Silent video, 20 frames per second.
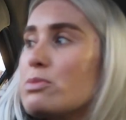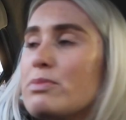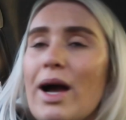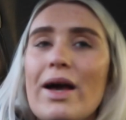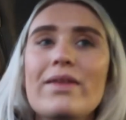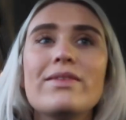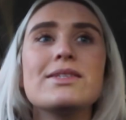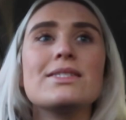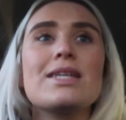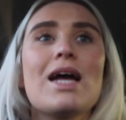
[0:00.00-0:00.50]
done
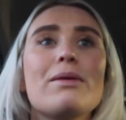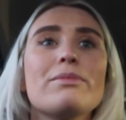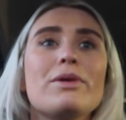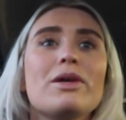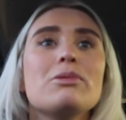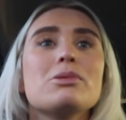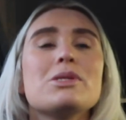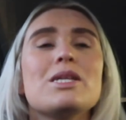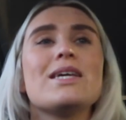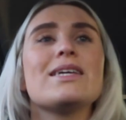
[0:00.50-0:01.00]
by this time.
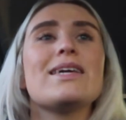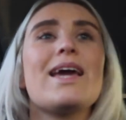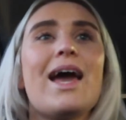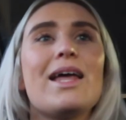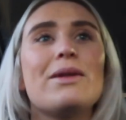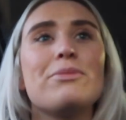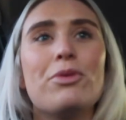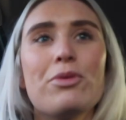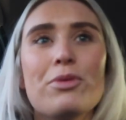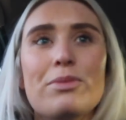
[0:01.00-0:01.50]
Usually,
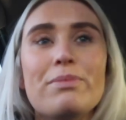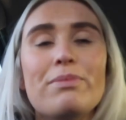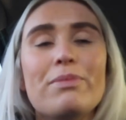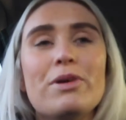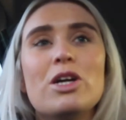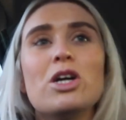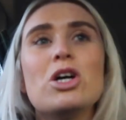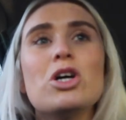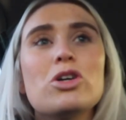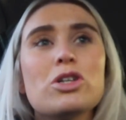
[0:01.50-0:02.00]
again,
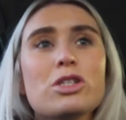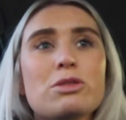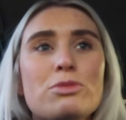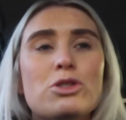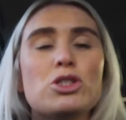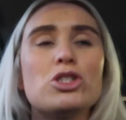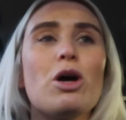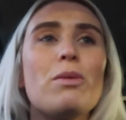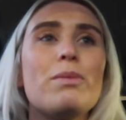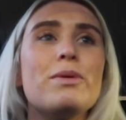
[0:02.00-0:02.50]
we go
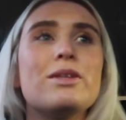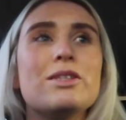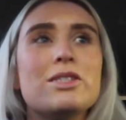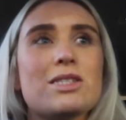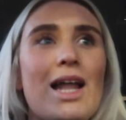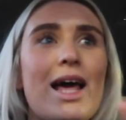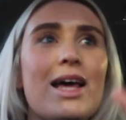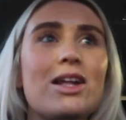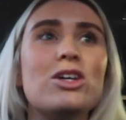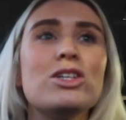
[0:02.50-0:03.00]
Christmas shopping
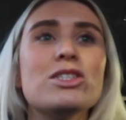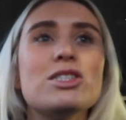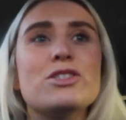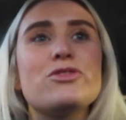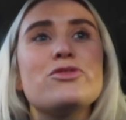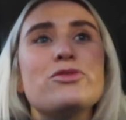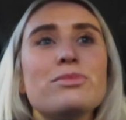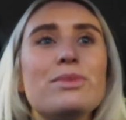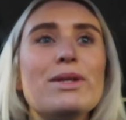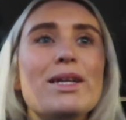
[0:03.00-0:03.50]
to like loads
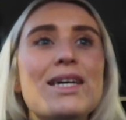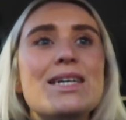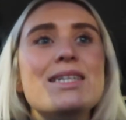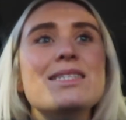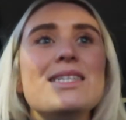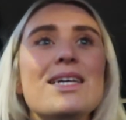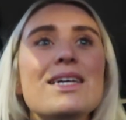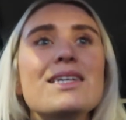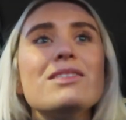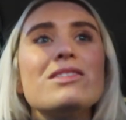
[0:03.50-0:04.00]
of different
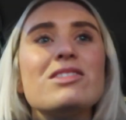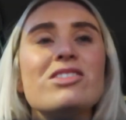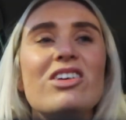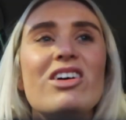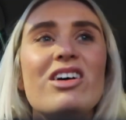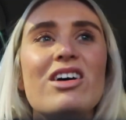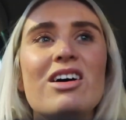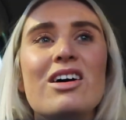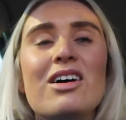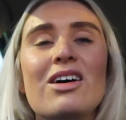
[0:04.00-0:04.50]
places, so
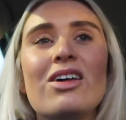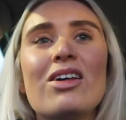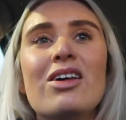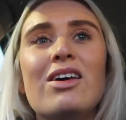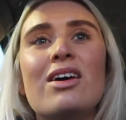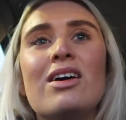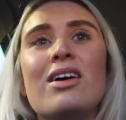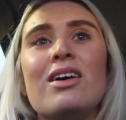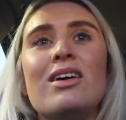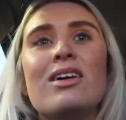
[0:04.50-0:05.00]

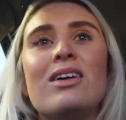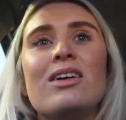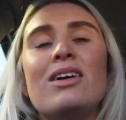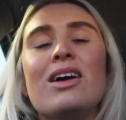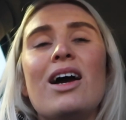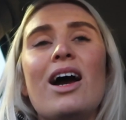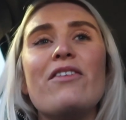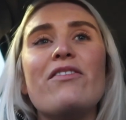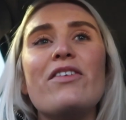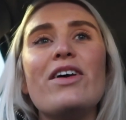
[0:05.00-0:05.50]

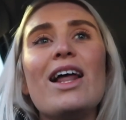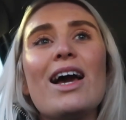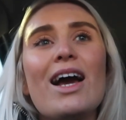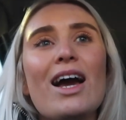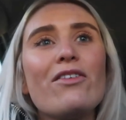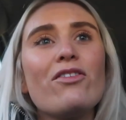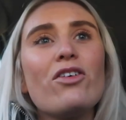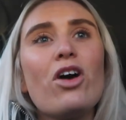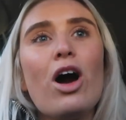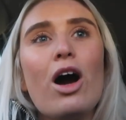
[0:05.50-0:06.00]
I feel like
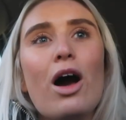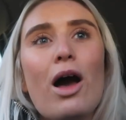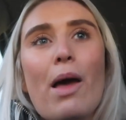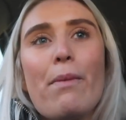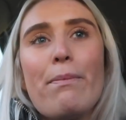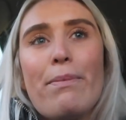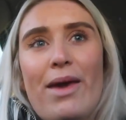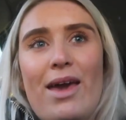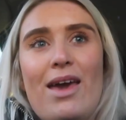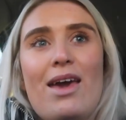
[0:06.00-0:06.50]
I've got
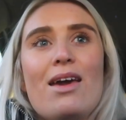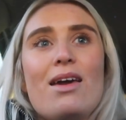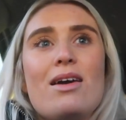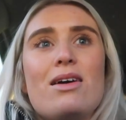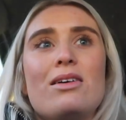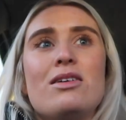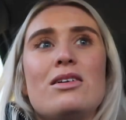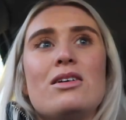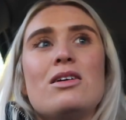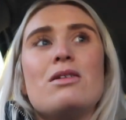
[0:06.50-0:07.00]
a bit,
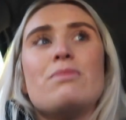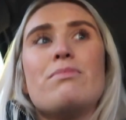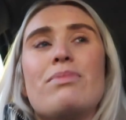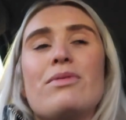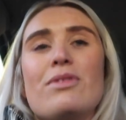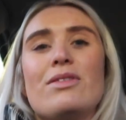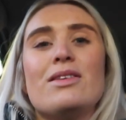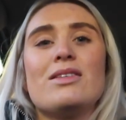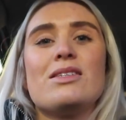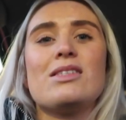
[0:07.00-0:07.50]

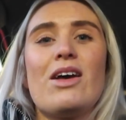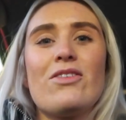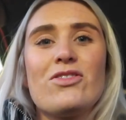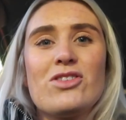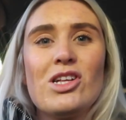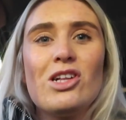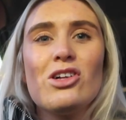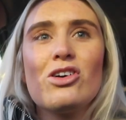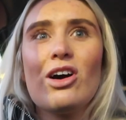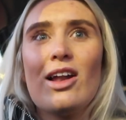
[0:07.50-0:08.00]
but I've
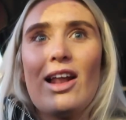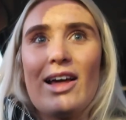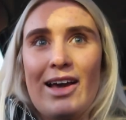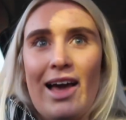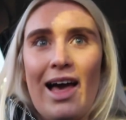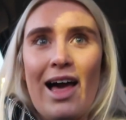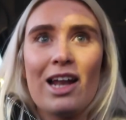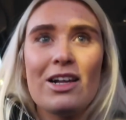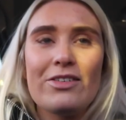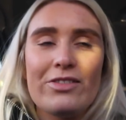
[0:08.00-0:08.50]
still got like a
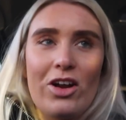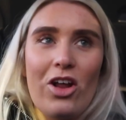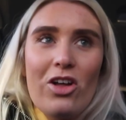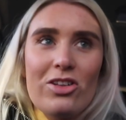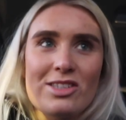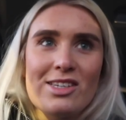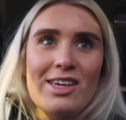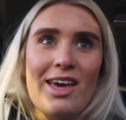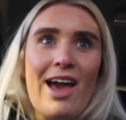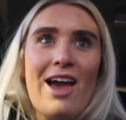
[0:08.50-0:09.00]
hell of a
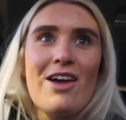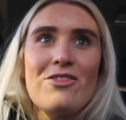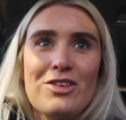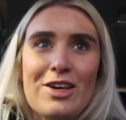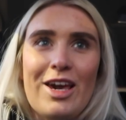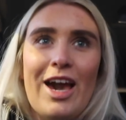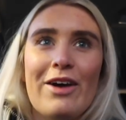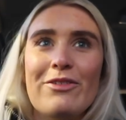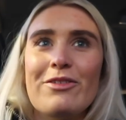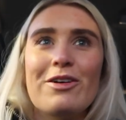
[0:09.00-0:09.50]
lot to get, if
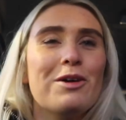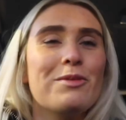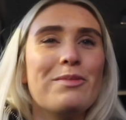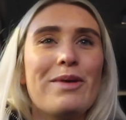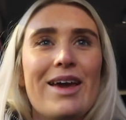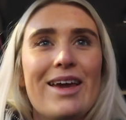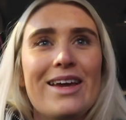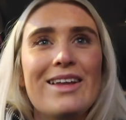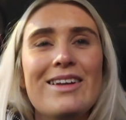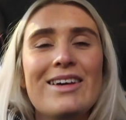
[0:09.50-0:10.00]
you get what I
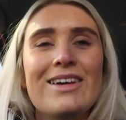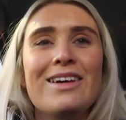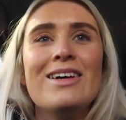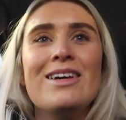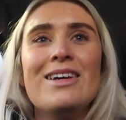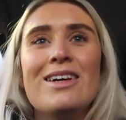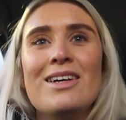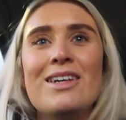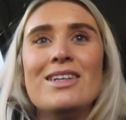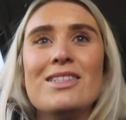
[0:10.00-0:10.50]

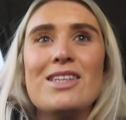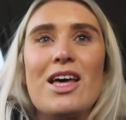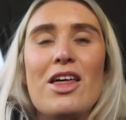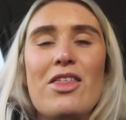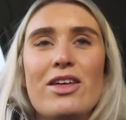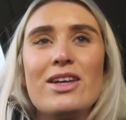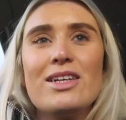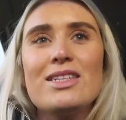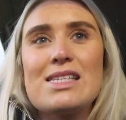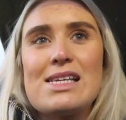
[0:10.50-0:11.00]
mean. So I
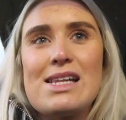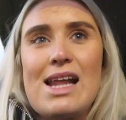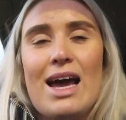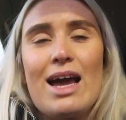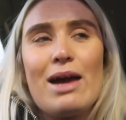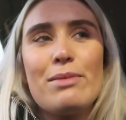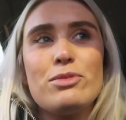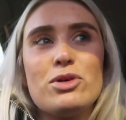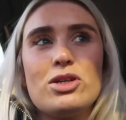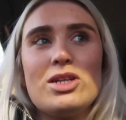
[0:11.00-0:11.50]
think
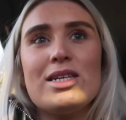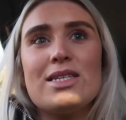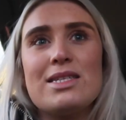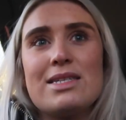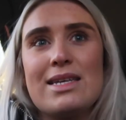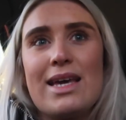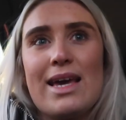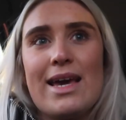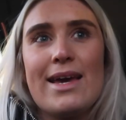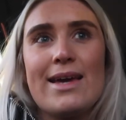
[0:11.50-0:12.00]
tonight I'm gonna
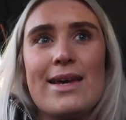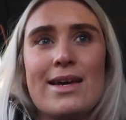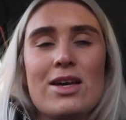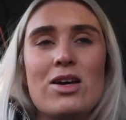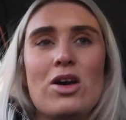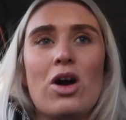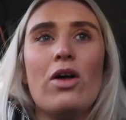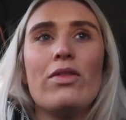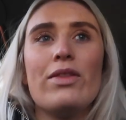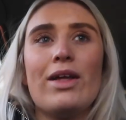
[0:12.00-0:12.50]
sit
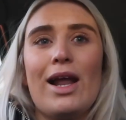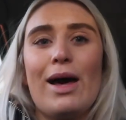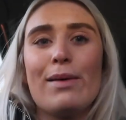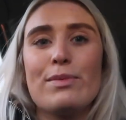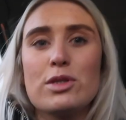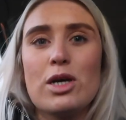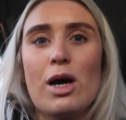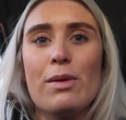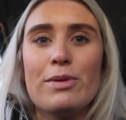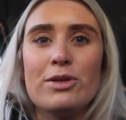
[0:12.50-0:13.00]
on the
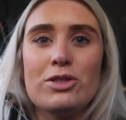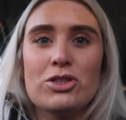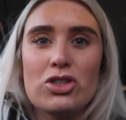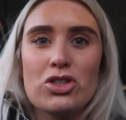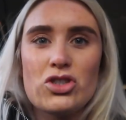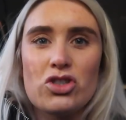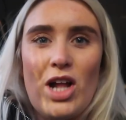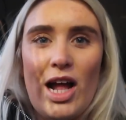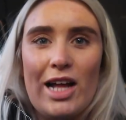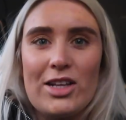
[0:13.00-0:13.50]
laptop and
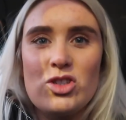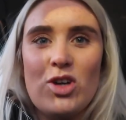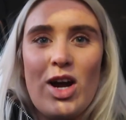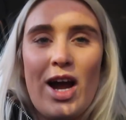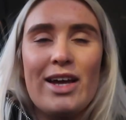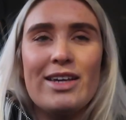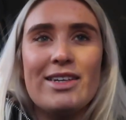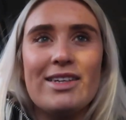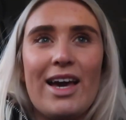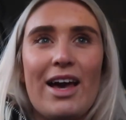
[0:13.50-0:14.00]
just like
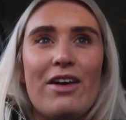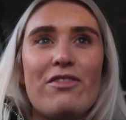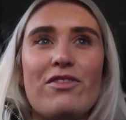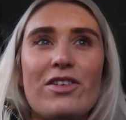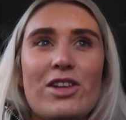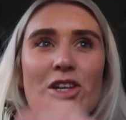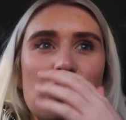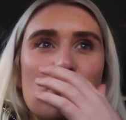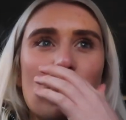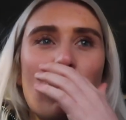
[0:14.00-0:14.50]
try and get
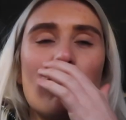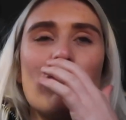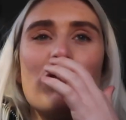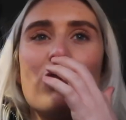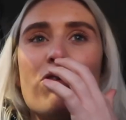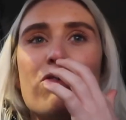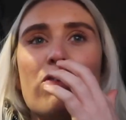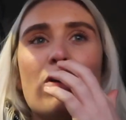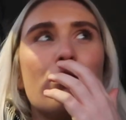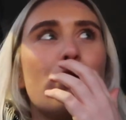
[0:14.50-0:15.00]
finished off with
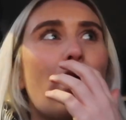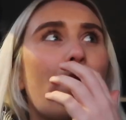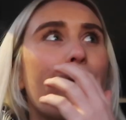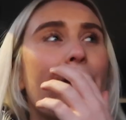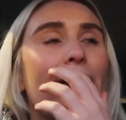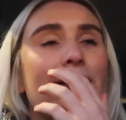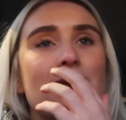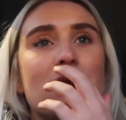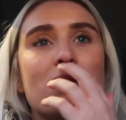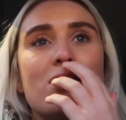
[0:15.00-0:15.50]
a few more
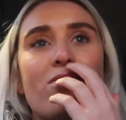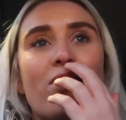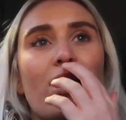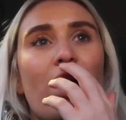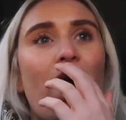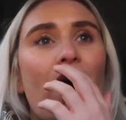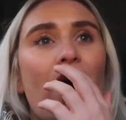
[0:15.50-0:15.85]
presents if I